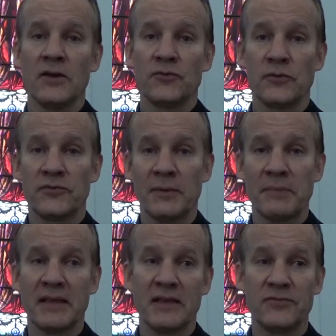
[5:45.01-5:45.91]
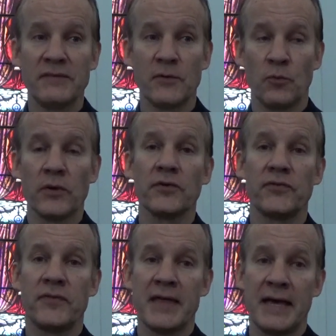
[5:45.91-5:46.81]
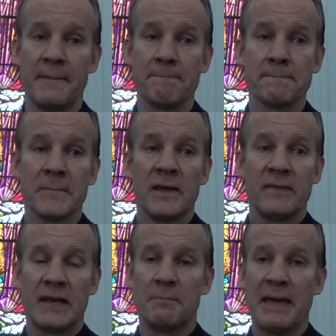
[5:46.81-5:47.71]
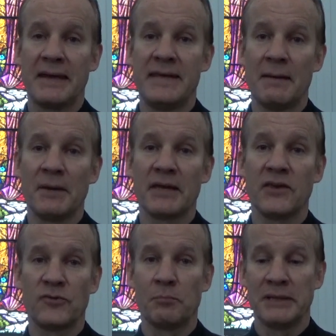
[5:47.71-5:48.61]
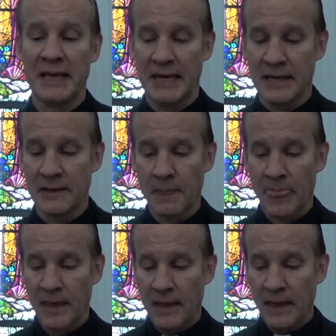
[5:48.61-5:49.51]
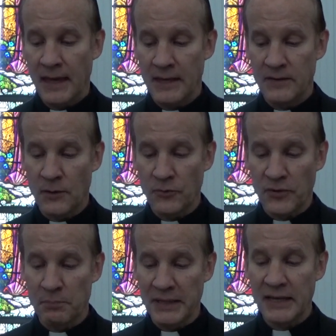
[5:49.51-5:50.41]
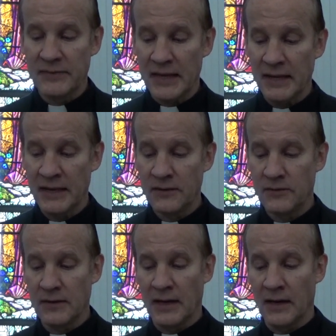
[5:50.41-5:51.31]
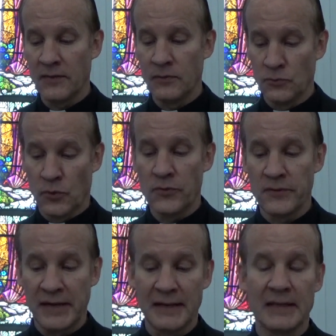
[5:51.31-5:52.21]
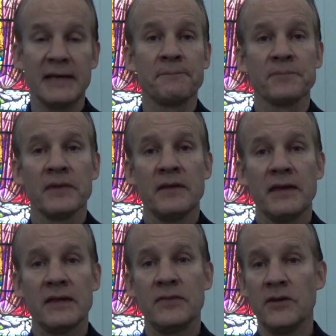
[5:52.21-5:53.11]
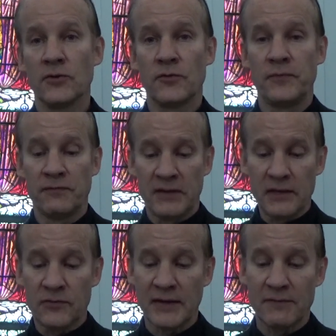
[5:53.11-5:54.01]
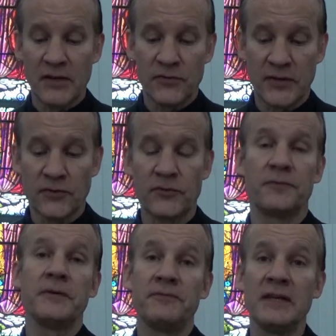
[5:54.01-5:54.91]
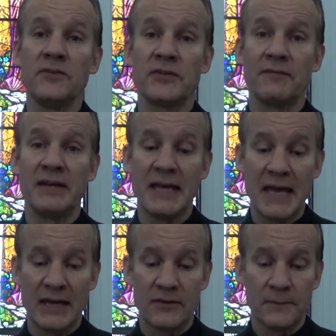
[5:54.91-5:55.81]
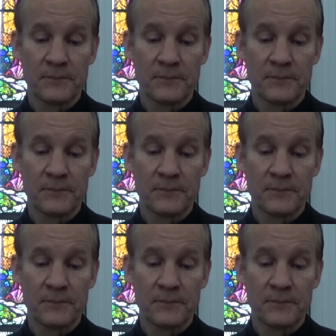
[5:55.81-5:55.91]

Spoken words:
So something that's even worse than a pandemic is a plague. And there was a plague that hit northern Italy in the years 1576 to 1578.